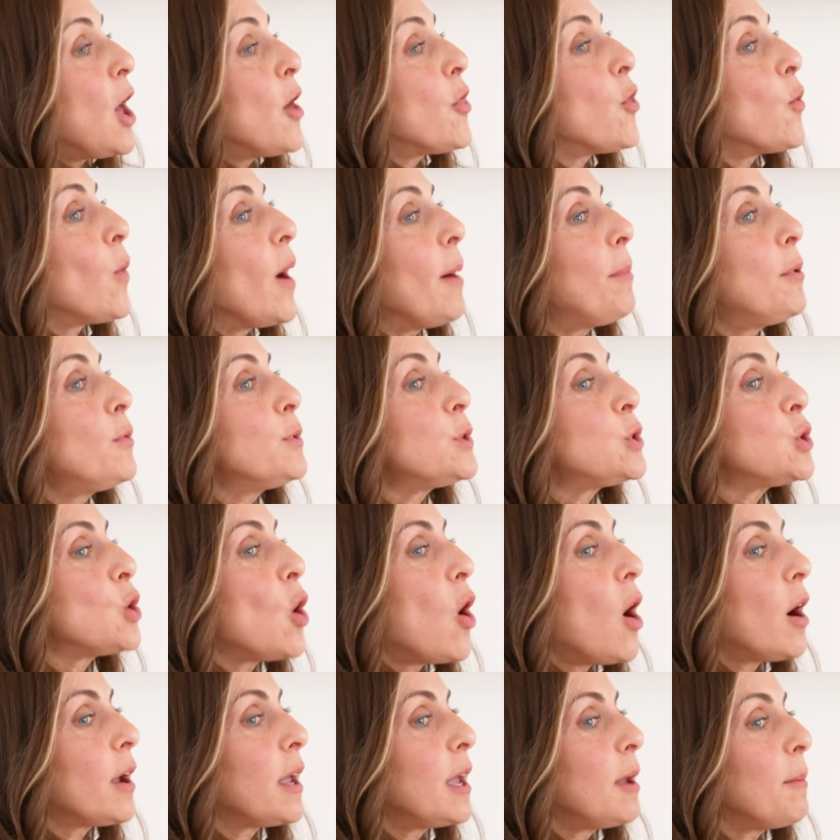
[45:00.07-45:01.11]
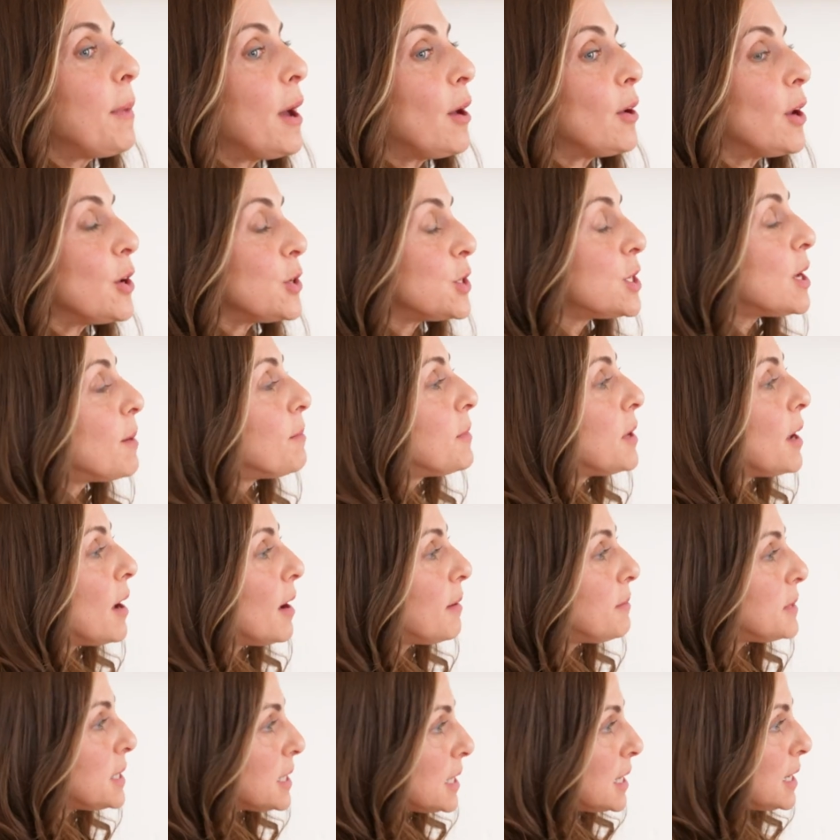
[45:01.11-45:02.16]
The Rebbe was talking about how
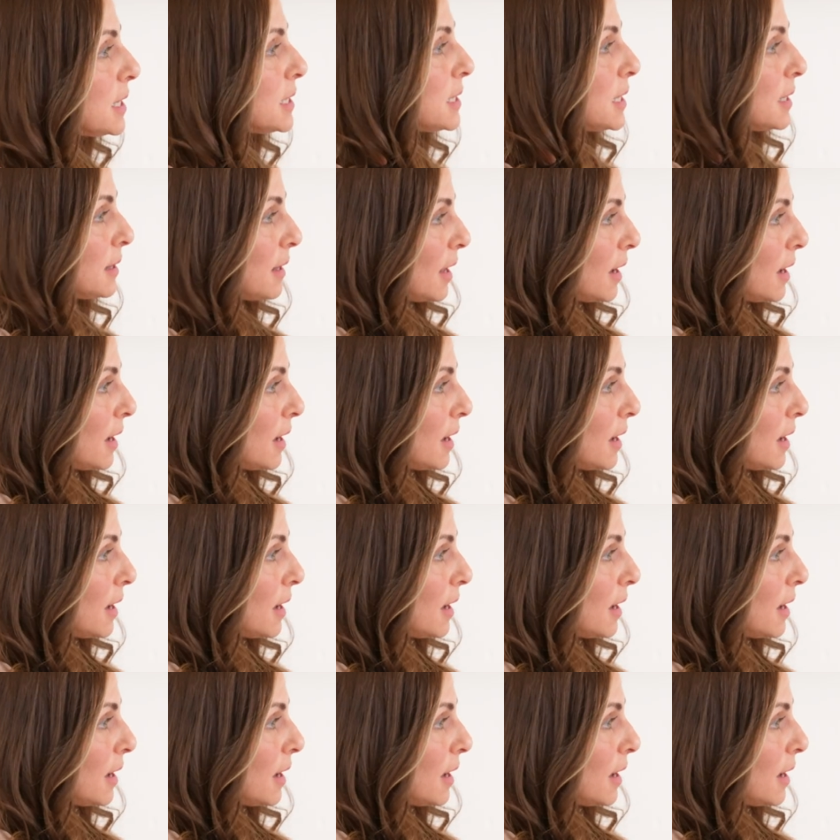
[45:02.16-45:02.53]
sometimes things in